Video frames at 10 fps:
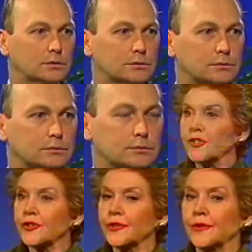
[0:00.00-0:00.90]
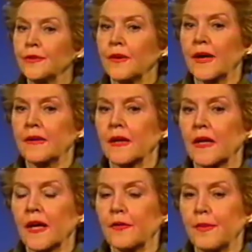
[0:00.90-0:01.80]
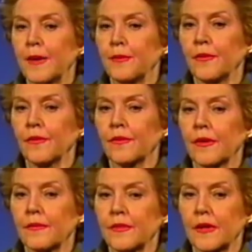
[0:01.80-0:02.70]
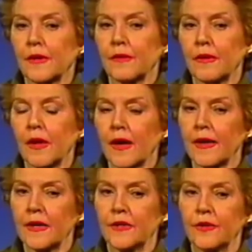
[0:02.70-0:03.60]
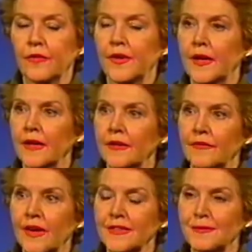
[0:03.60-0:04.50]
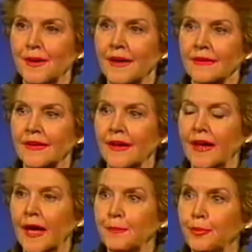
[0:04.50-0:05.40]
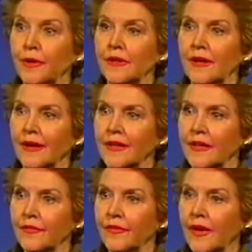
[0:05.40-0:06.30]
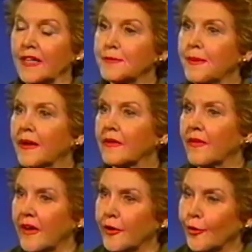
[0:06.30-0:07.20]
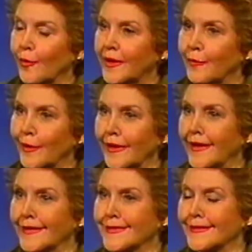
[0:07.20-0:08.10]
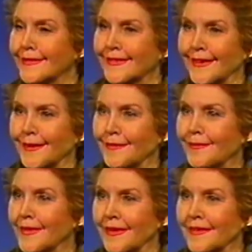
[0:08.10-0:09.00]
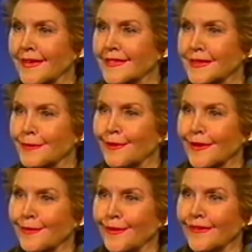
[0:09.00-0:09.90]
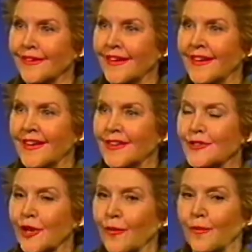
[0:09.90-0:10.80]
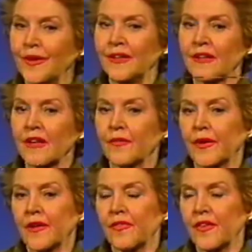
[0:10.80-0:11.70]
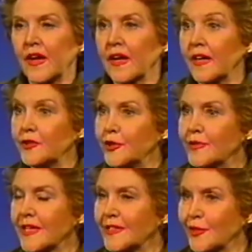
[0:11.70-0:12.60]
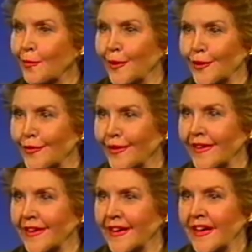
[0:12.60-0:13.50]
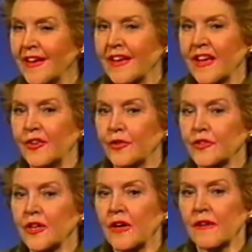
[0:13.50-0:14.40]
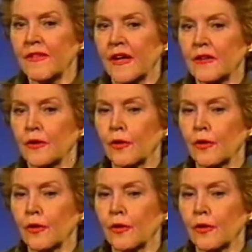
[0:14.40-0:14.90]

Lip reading: That's true, and a lot of people lock into the negative aspect and put a negative aspect there when it really isn't applicable. So if we can think, as you said so beautifully in your talk, that